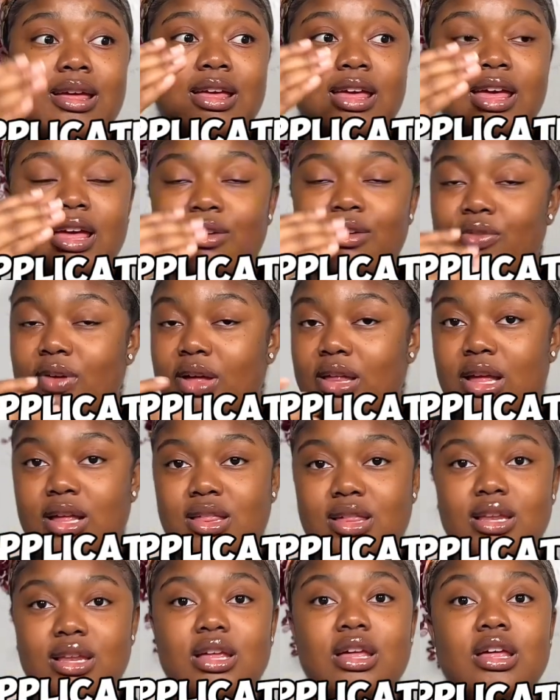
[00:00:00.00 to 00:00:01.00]
In fact,
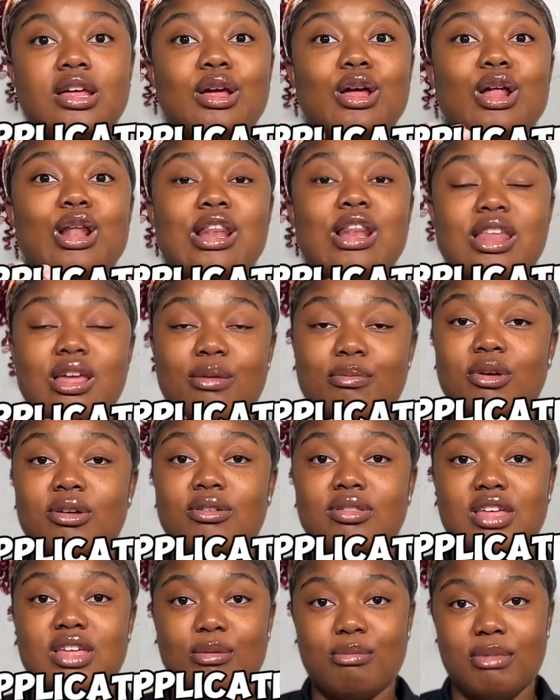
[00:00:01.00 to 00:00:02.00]
actually
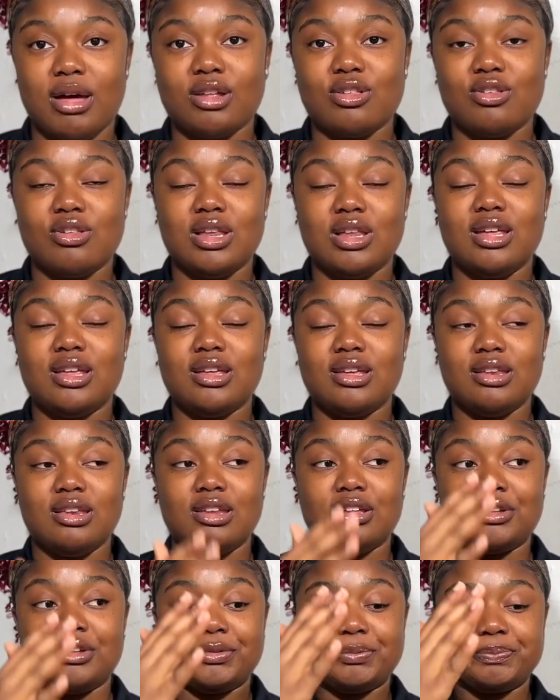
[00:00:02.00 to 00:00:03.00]
label them actually
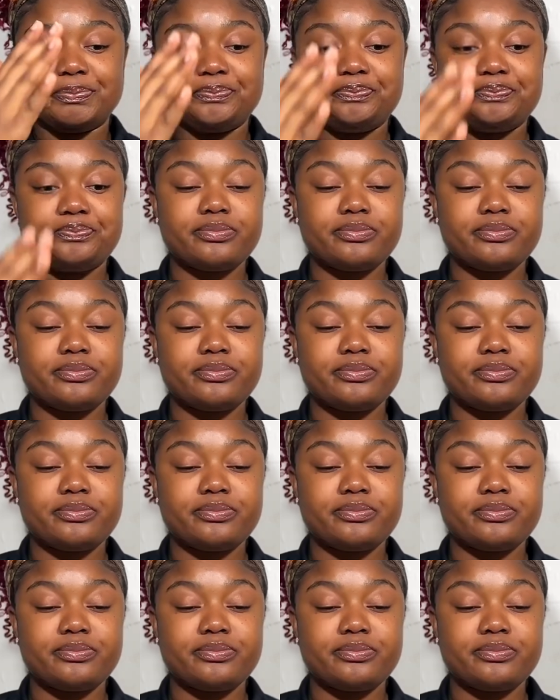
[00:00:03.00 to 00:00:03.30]
in